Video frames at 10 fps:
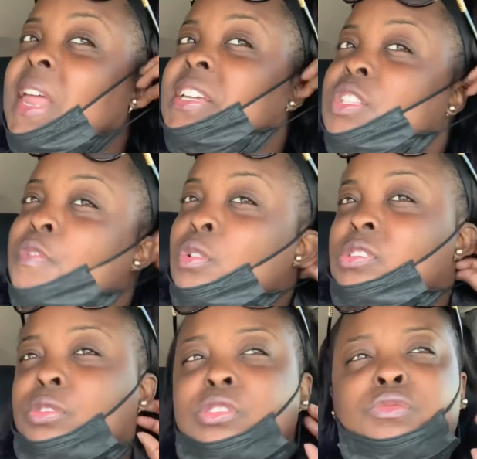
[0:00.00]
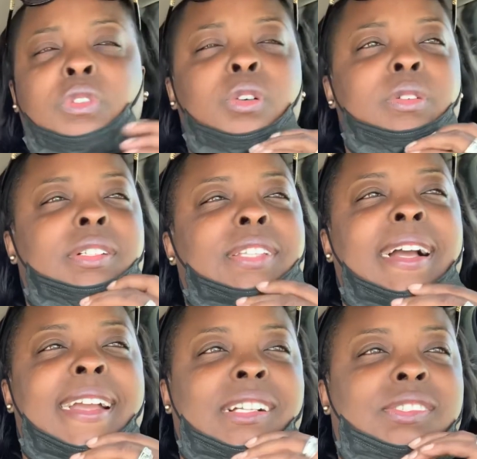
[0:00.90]
need to focus on this road because
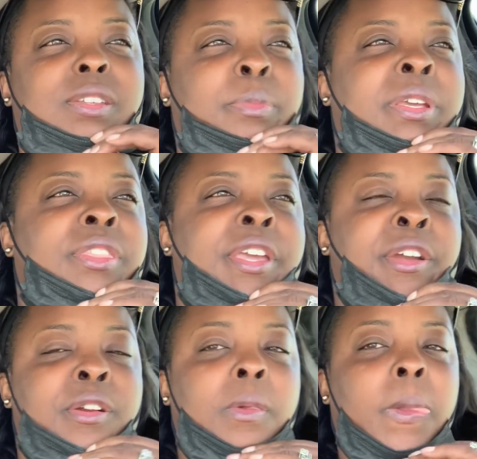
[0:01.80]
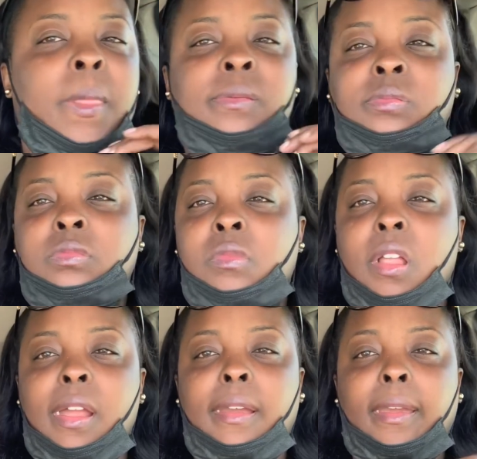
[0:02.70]
I got to be there
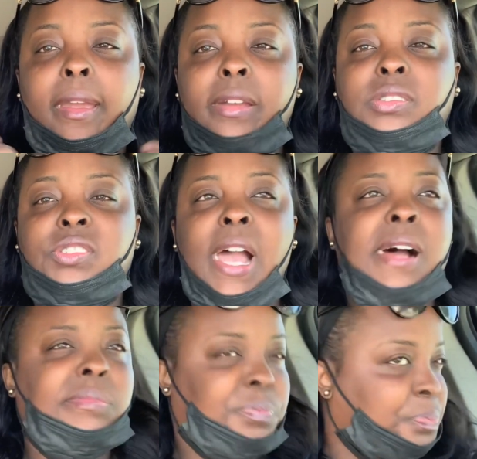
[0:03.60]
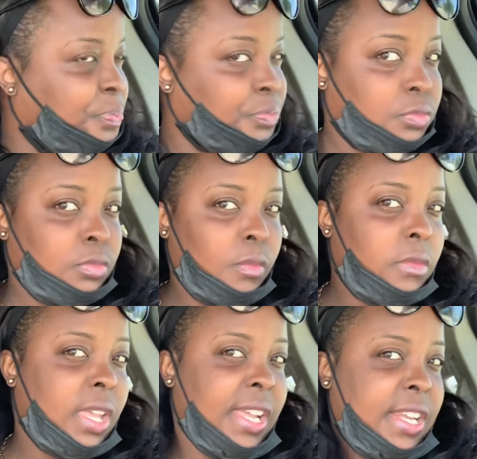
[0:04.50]
ASAP.
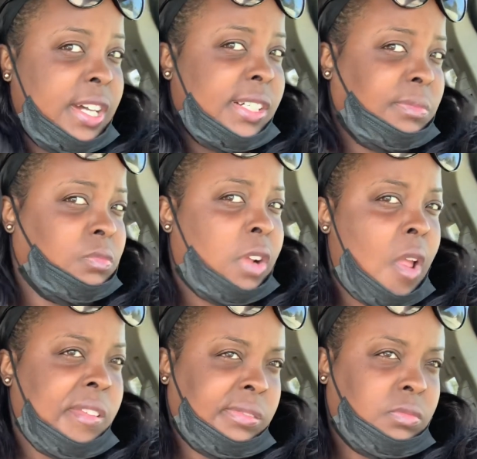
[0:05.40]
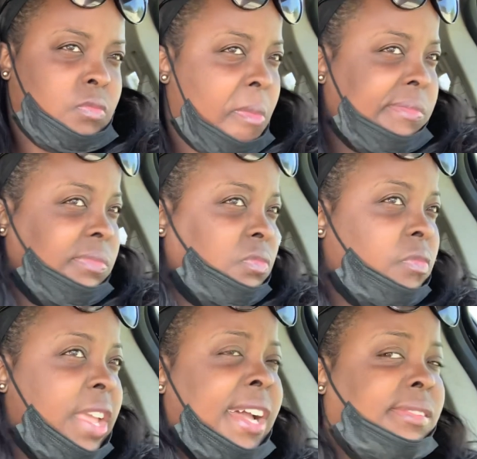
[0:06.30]
And
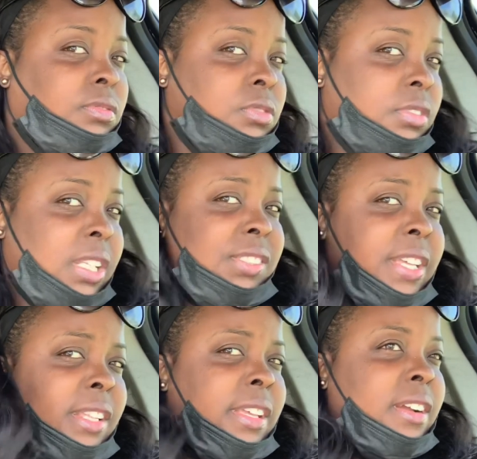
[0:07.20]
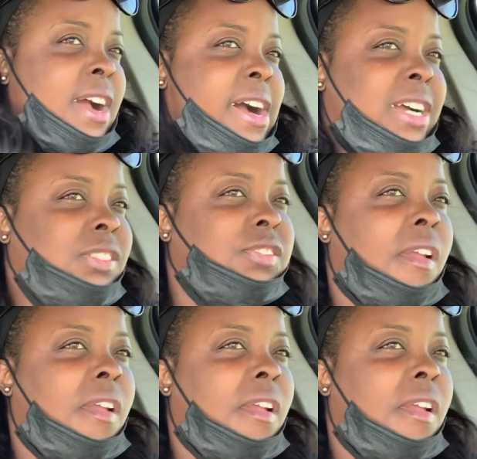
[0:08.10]
um, yeah, let's get there, guys.